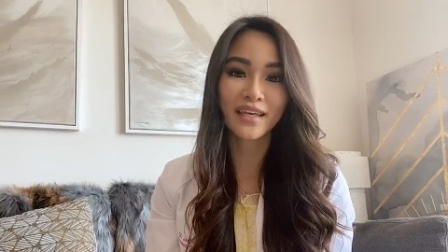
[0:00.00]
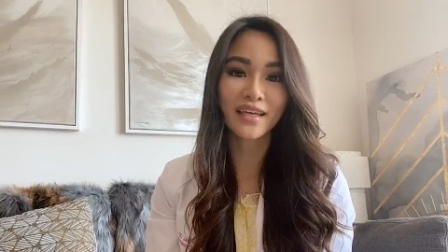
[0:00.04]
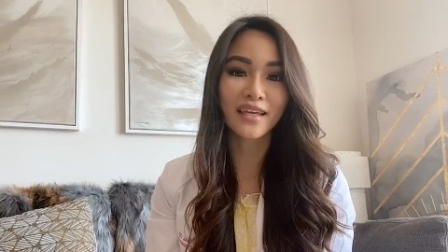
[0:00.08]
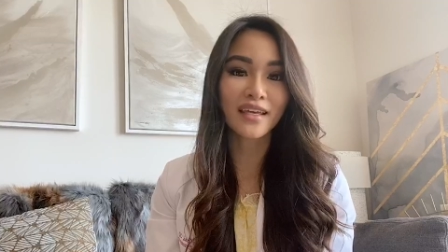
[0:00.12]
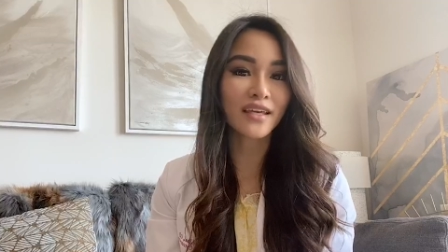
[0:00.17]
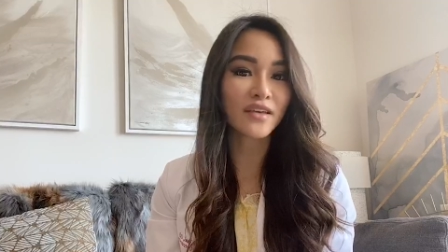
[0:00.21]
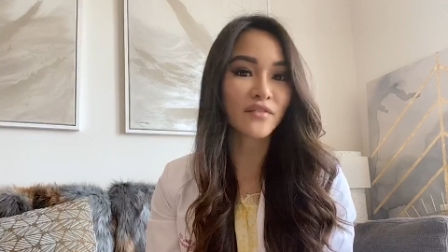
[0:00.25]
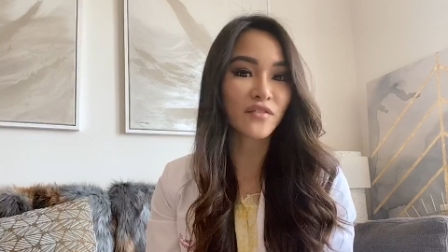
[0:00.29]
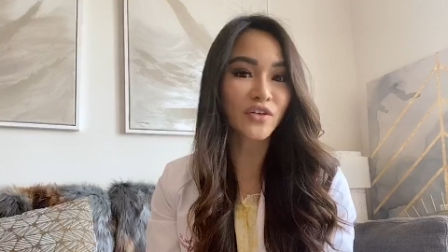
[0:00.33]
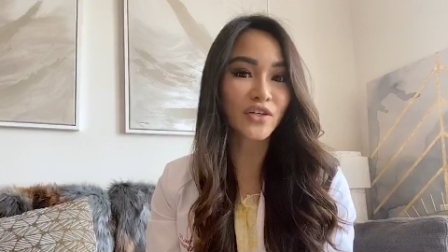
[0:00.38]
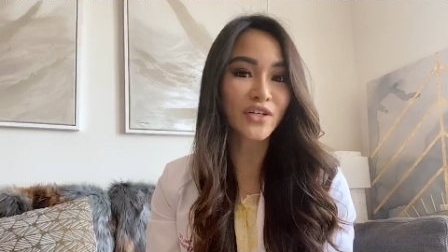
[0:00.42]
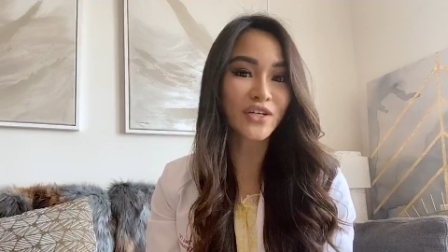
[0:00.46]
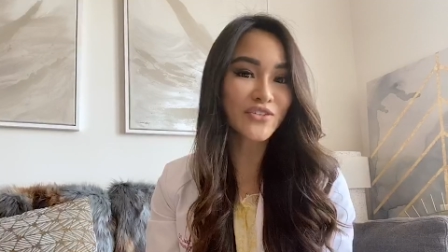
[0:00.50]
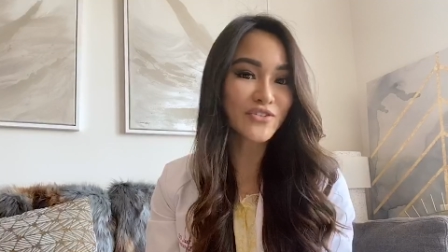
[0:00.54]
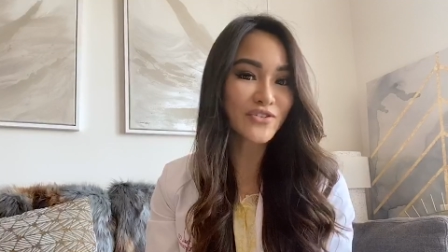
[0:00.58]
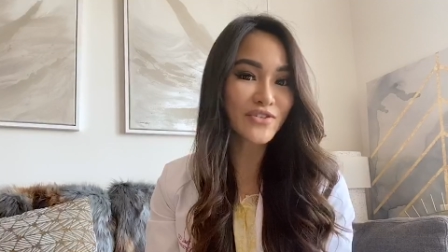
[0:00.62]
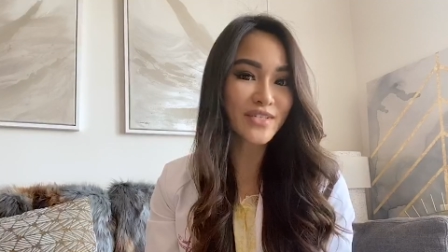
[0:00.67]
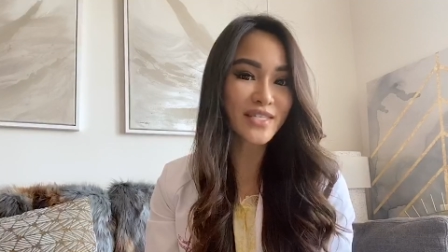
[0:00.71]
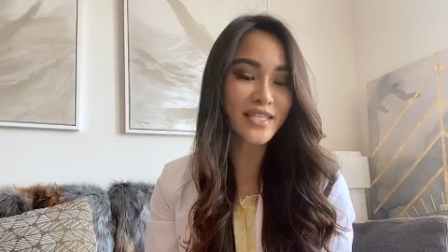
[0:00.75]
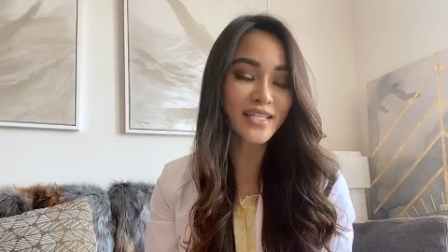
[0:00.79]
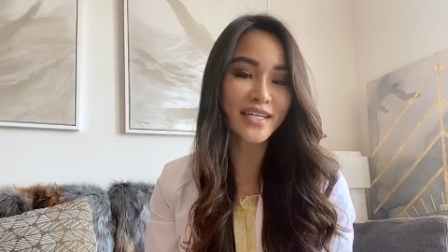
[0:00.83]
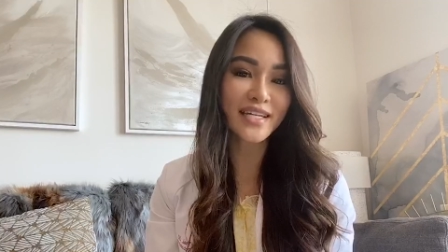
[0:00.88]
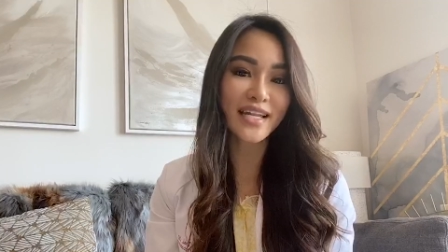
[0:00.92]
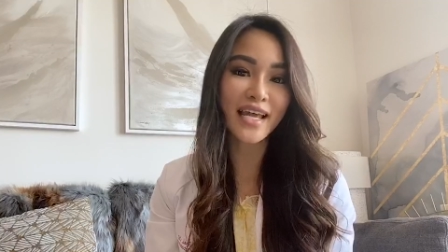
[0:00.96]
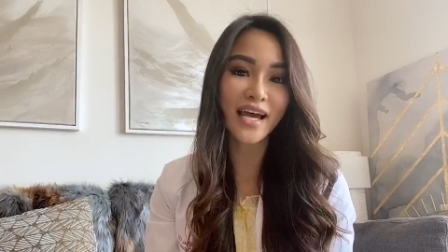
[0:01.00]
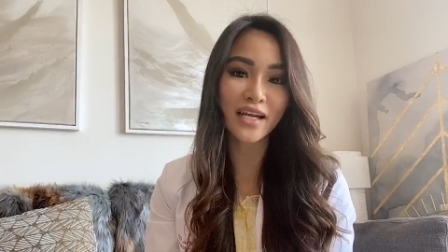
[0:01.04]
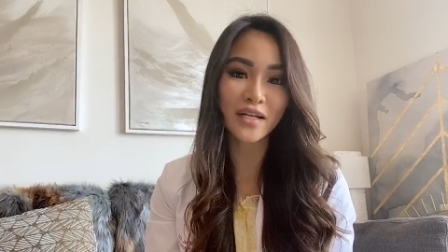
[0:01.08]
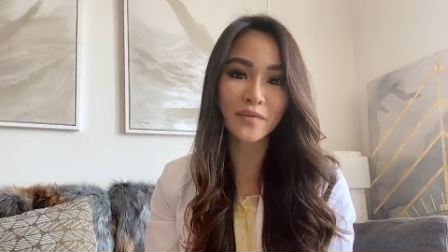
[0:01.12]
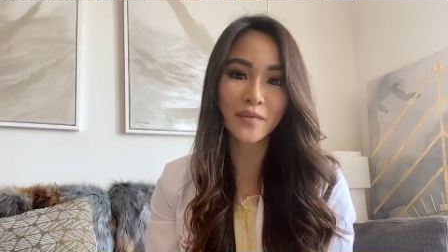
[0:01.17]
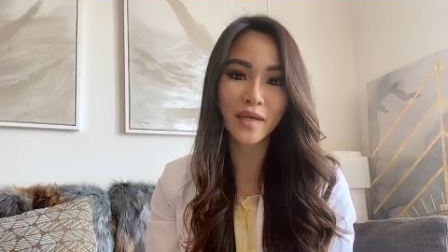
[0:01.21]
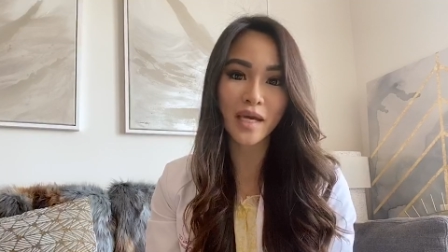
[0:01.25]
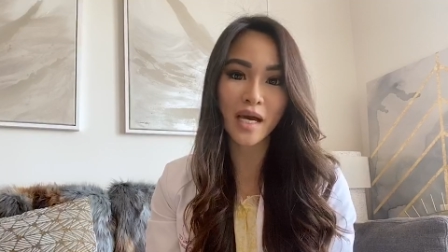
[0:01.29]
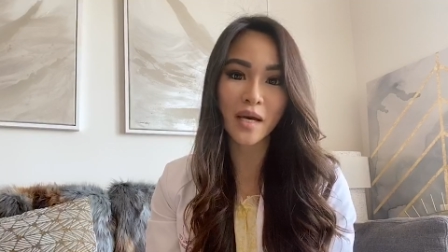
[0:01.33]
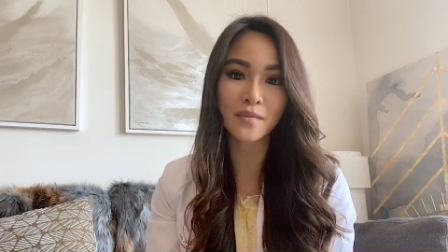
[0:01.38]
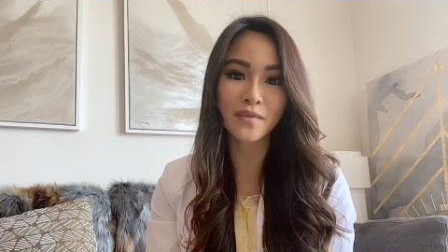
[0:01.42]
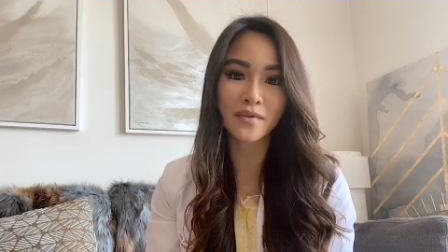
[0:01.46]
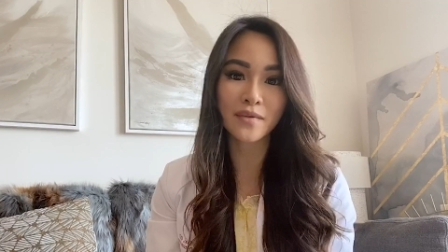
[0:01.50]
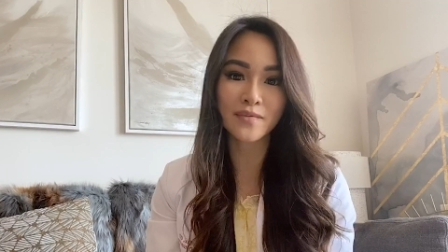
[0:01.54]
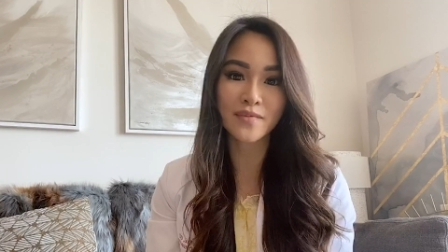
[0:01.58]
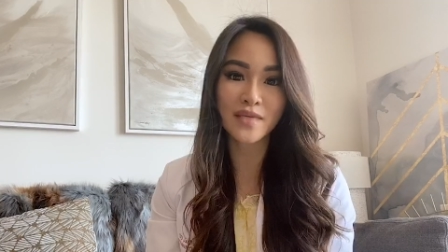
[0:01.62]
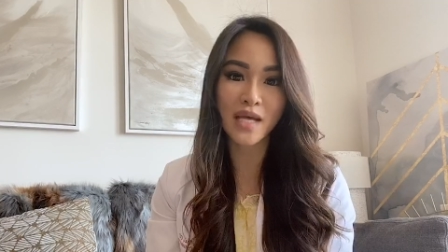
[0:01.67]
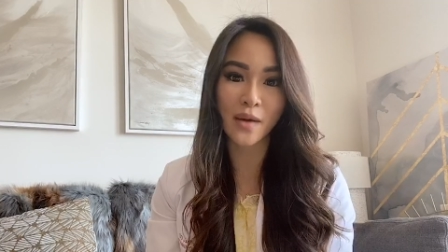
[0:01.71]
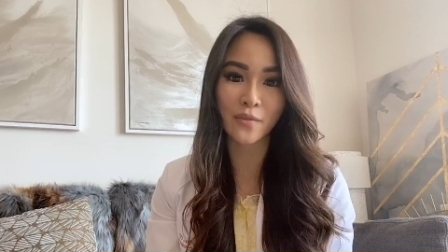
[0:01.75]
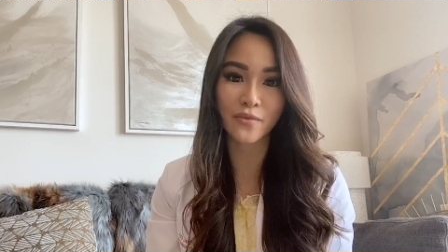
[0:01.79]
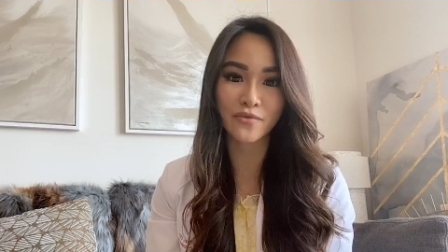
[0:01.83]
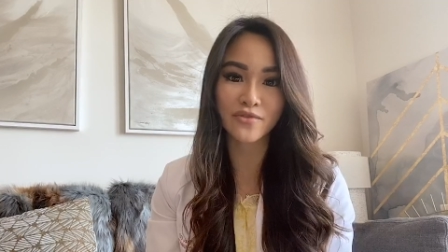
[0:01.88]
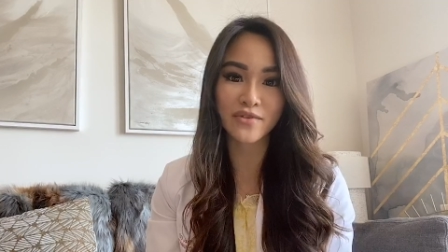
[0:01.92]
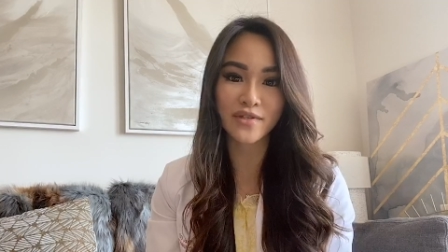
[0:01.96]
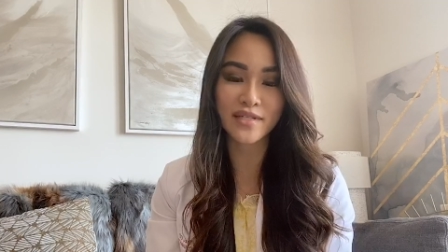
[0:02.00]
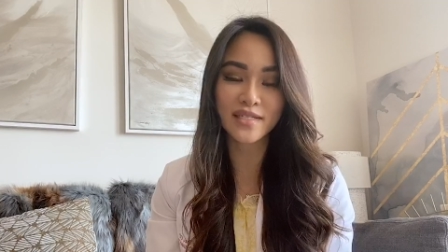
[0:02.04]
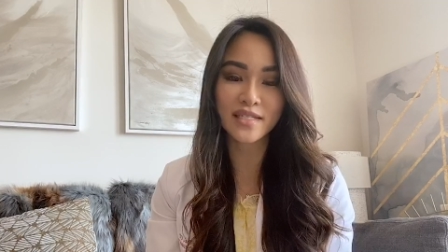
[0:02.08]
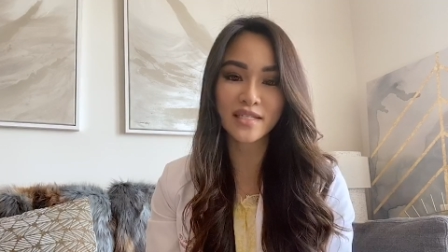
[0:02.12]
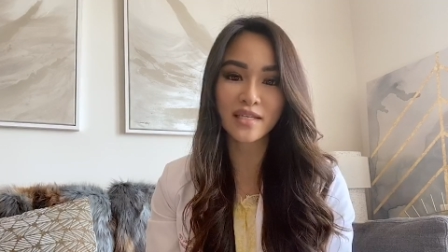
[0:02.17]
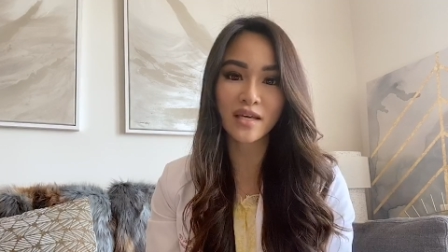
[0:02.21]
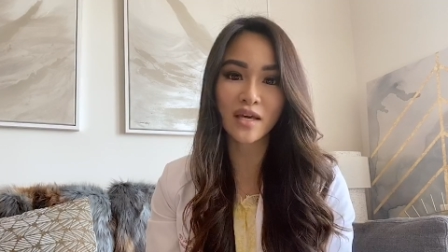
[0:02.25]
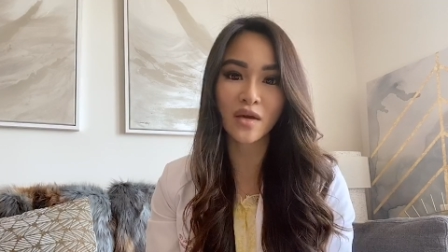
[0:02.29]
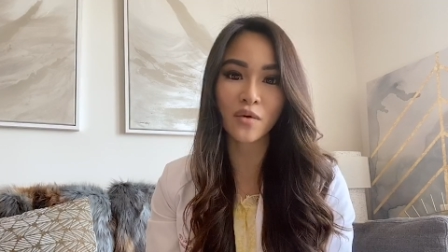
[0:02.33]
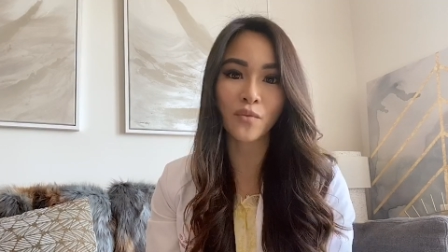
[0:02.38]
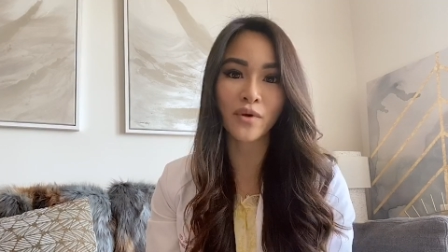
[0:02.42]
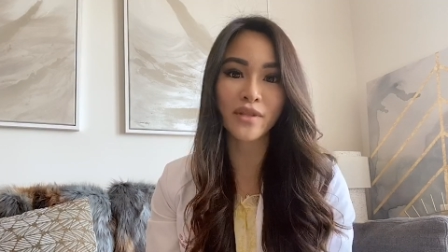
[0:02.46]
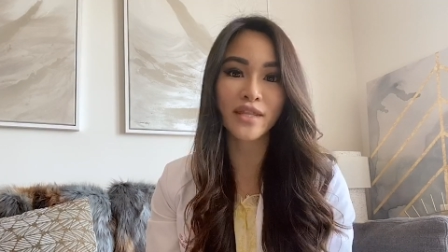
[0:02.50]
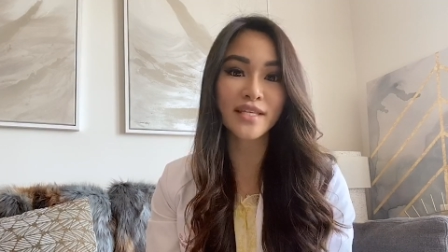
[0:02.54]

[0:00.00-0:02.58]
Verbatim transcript: If you're interested in how to become an optometrist and what